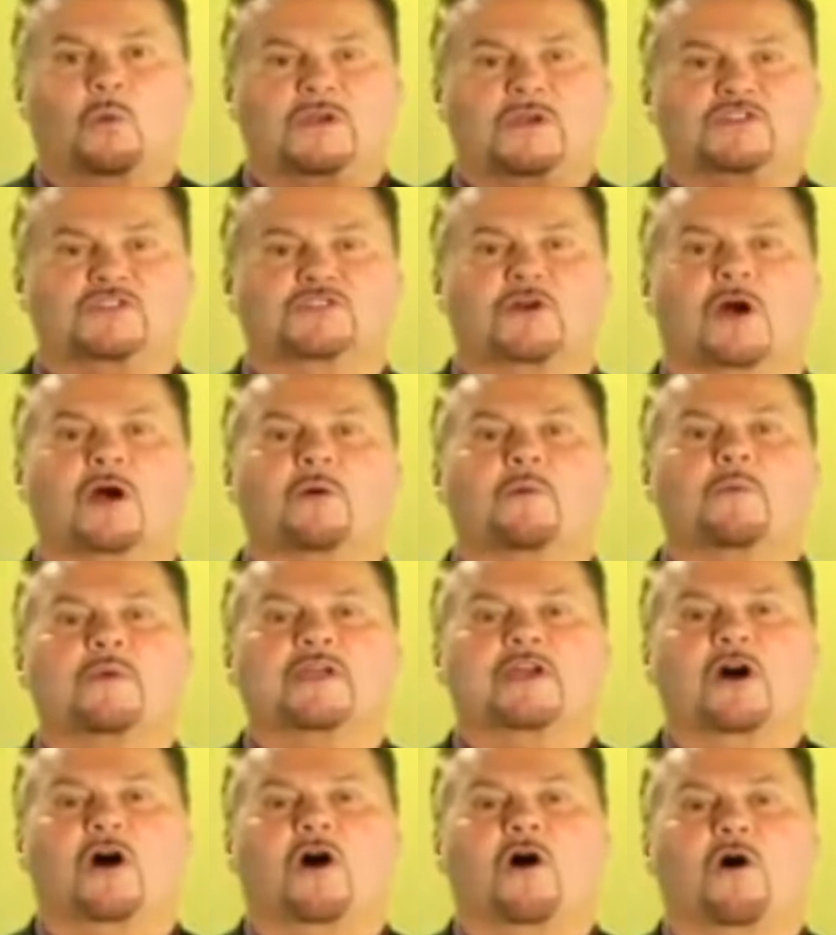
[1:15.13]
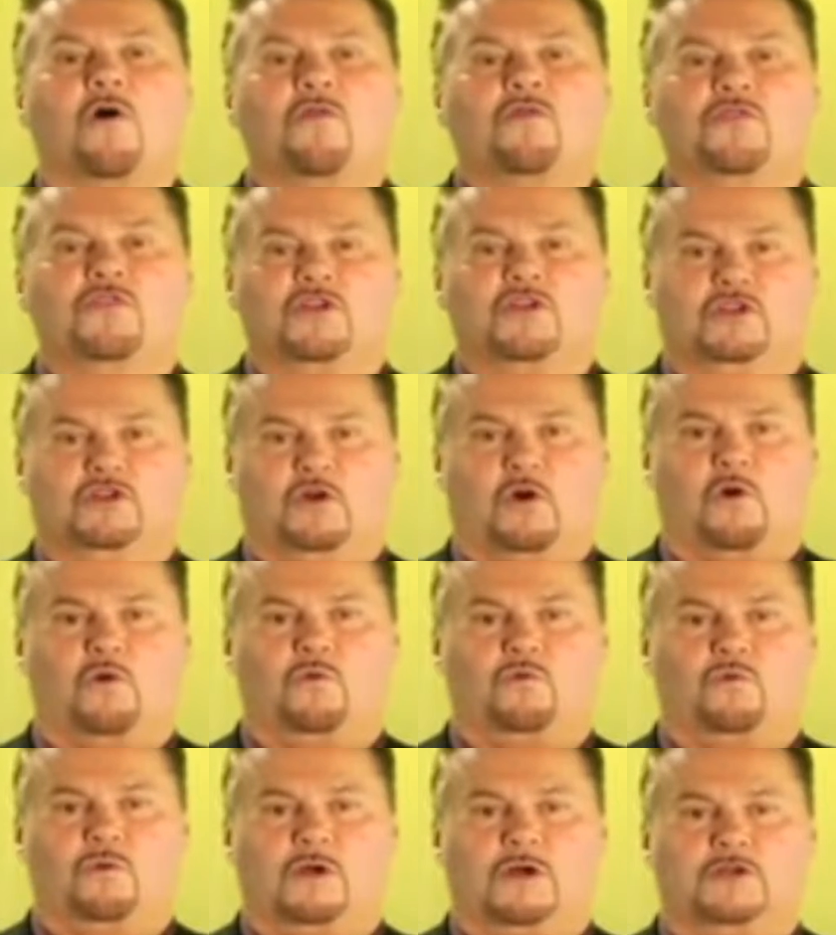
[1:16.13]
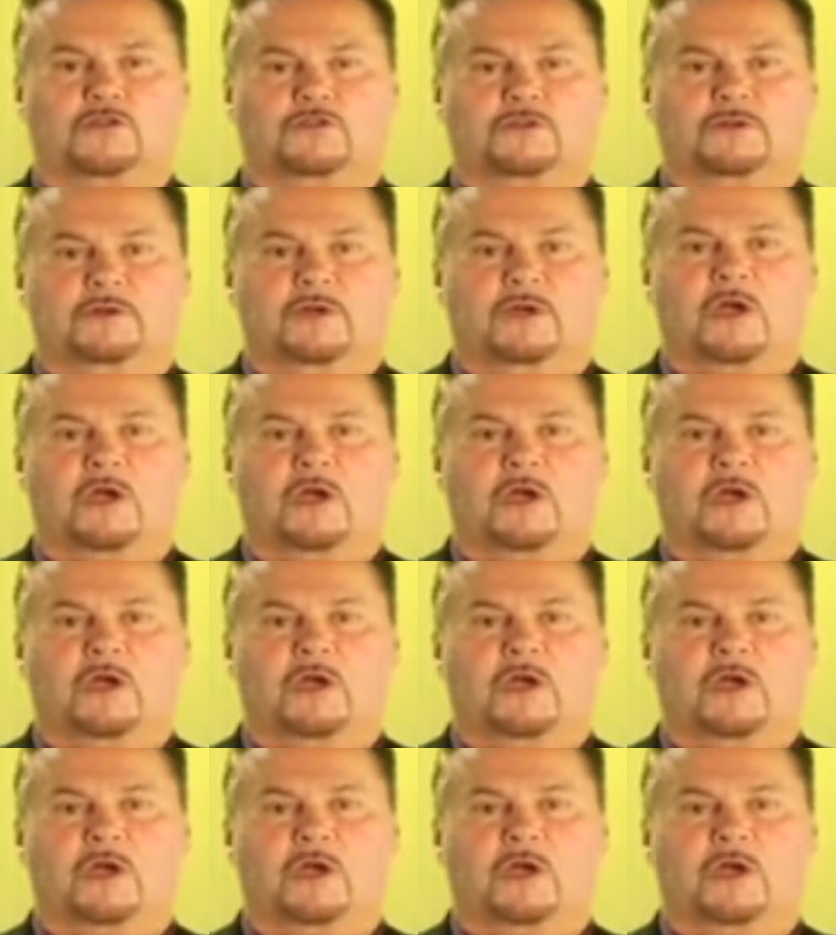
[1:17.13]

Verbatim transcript: we start what we call the gold rush.